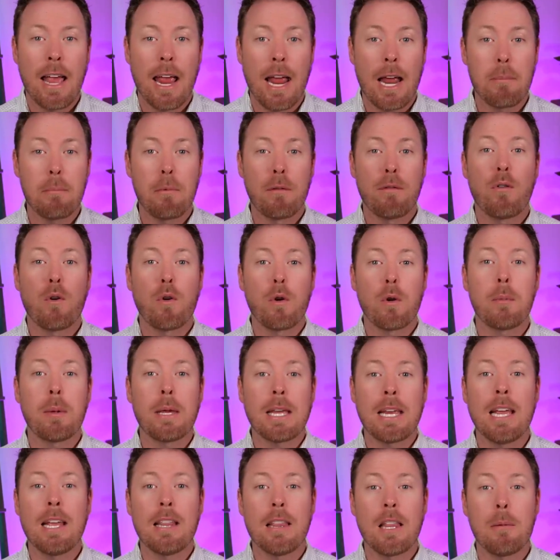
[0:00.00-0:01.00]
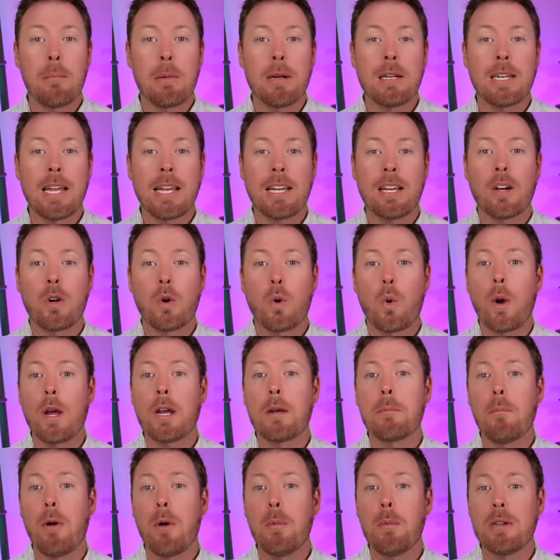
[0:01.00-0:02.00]
And before we begin, let me take a
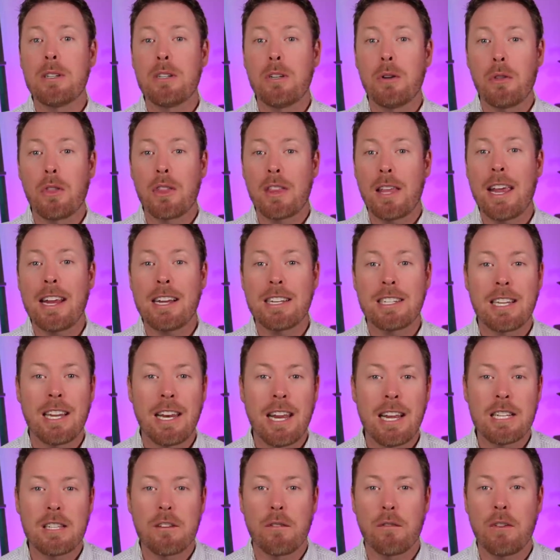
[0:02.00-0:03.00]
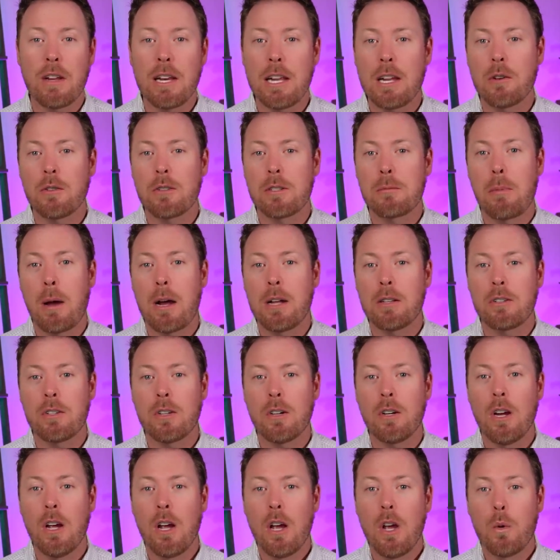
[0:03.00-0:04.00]
quick moment to thank today's video
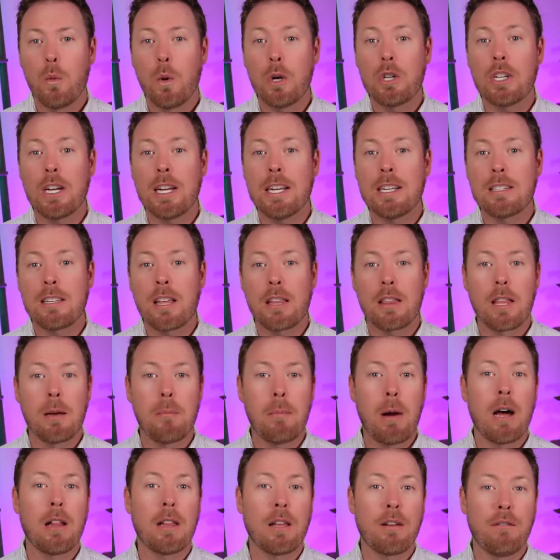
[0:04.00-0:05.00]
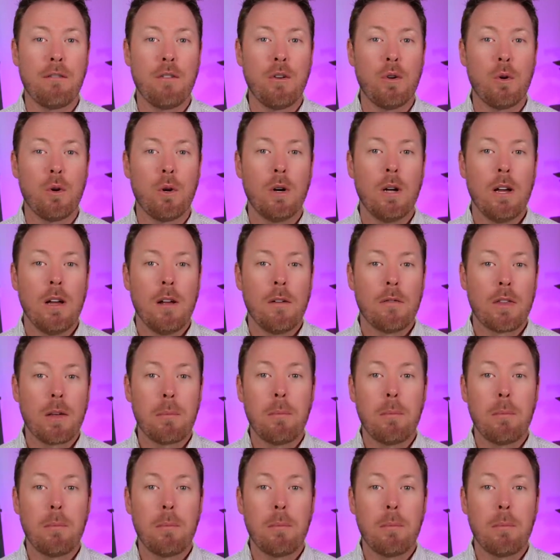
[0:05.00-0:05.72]
sponsor, which is The Motley Fool.